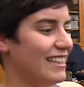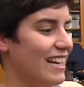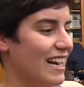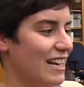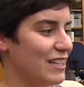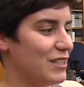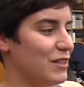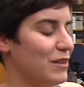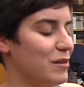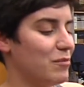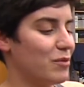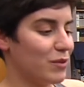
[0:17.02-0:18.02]

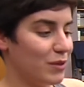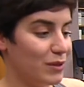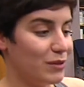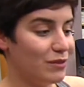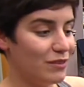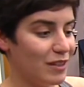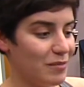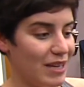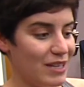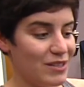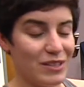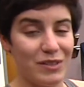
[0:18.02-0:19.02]
to improve a
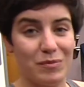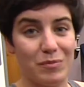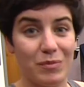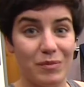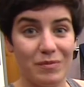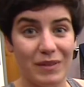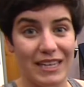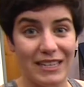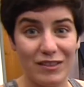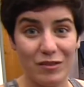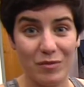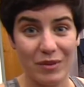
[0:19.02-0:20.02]
patient's
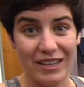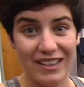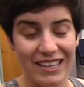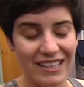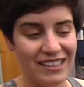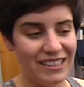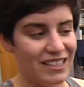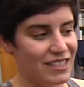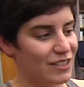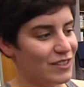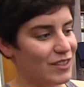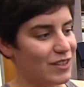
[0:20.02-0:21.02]
ease of breathing.
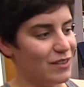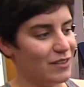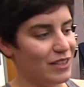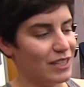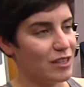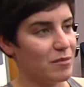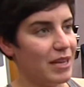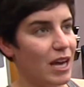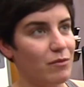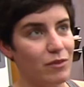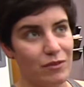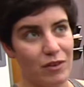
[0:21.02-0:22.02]
So this could be
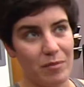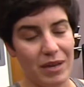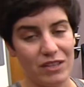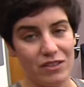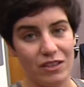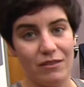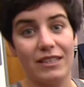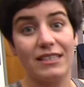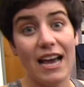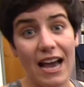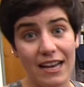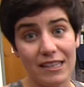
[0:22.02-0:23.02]
helpful for a patient who
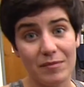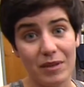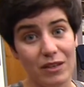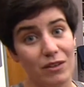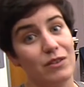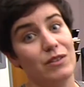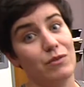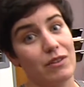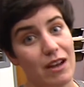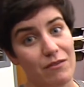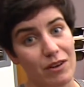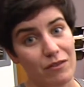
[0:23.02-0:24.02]
has asthma or is
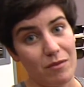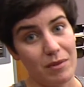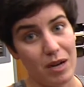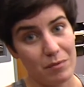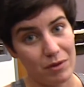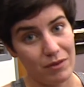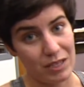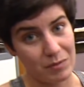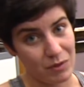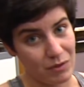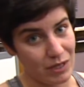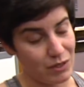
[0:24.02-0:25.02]
recovering from an upper
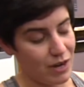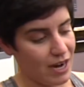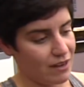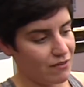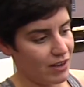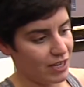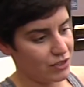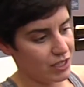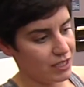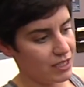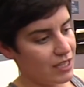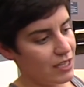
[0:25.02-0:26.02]
respiratory tract
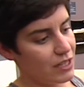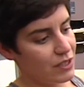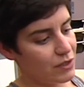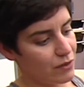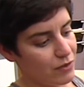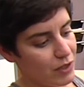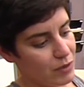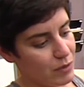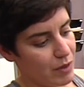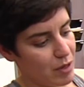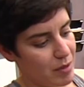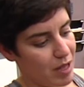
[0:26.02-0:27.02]
infection. So first
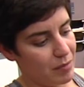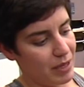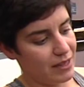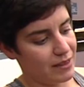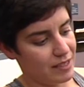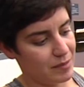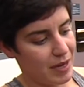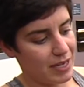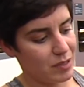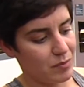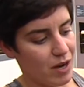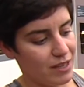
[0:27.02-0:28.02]
we're going to palpate the
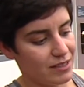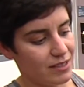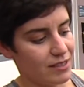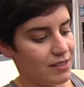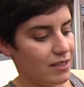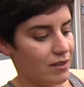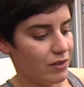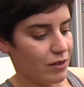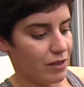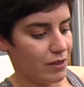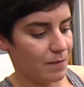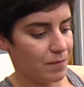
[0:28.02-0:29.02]
spinous processes of
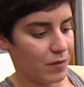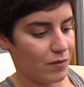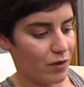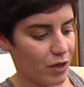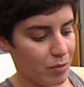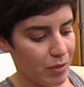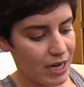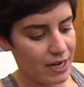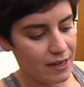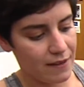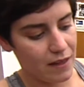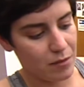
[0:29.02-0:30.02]
the
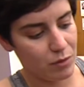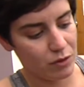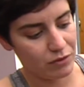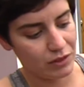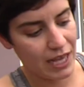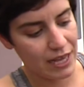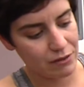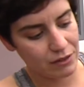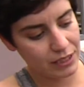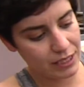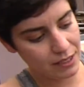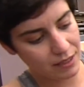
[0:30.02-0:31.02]
vertebrae and then move
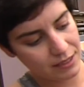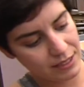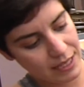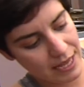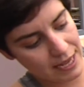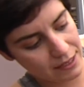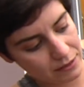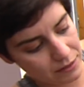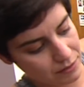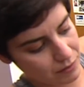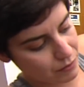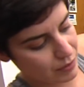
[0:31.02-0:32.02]
laterally onto the
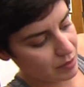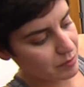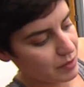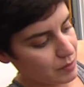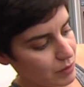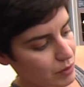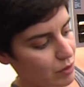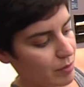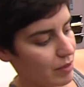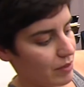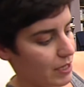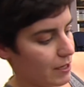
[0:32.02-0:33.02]
angles of the ribs, which are
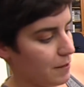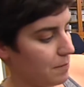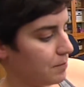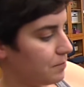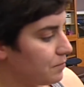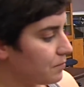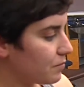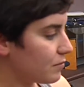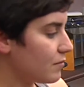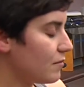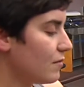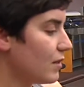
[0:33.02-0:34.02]
about here.
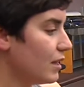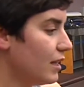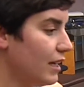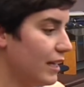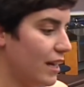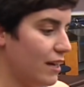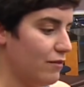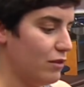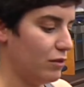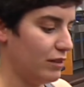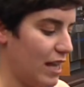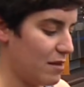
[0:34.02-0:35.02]
And Iana, if
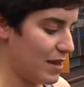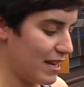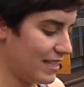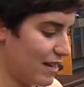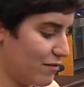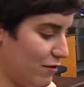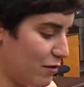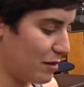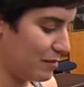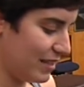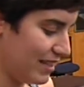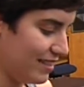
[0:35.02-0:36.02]
you would lie back down for
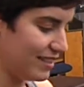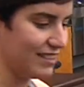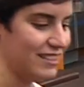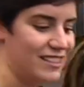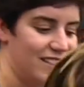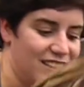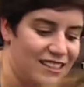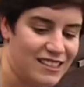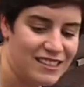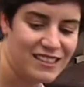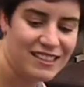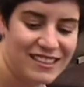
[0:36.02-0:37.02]
me, please.
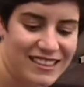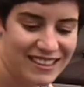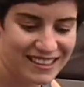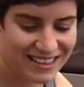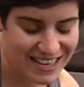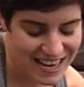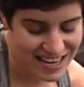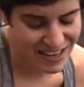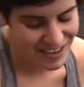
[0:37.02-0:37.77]
Thank